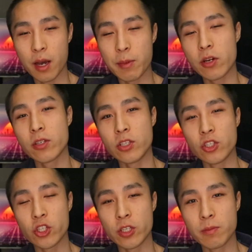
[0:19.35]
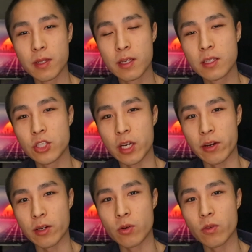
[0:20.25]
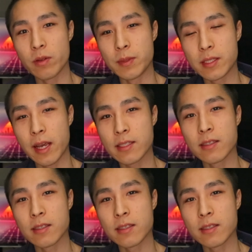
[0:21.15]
I'm here on YouTube sharing all the mistakes